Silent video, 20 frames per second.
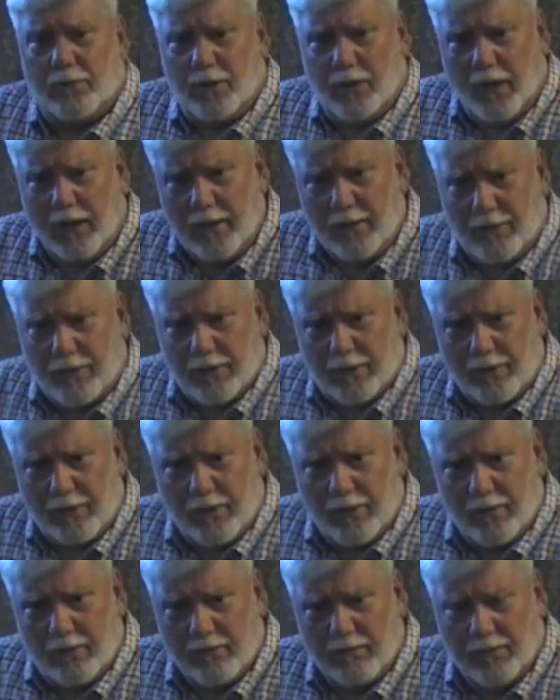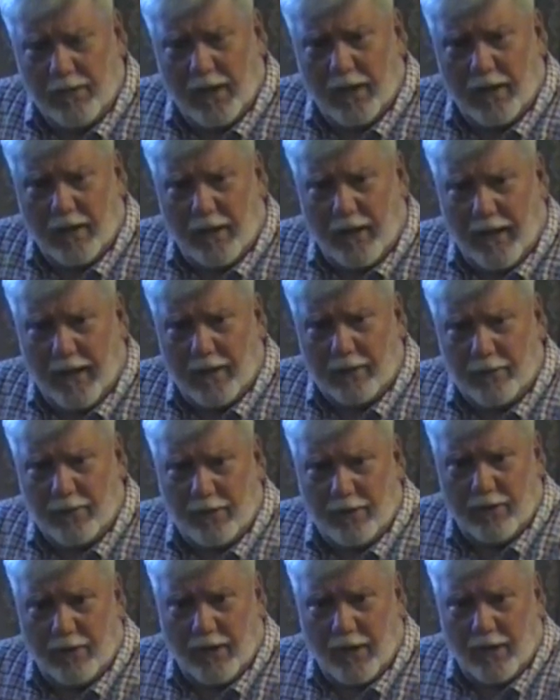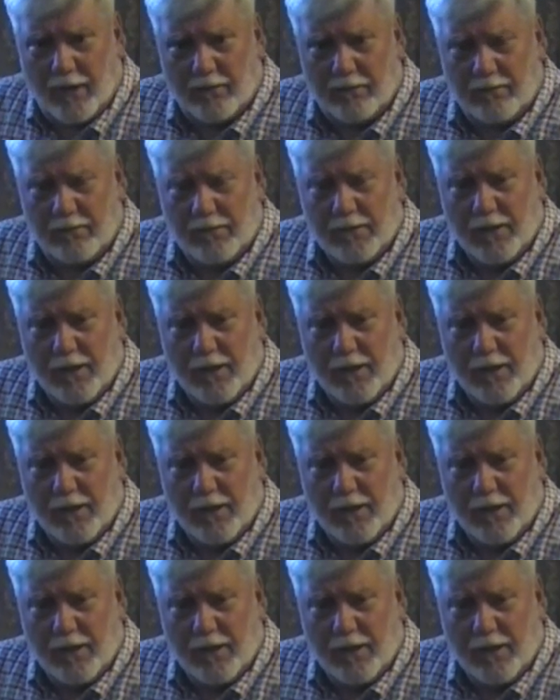Jesus being announced to them,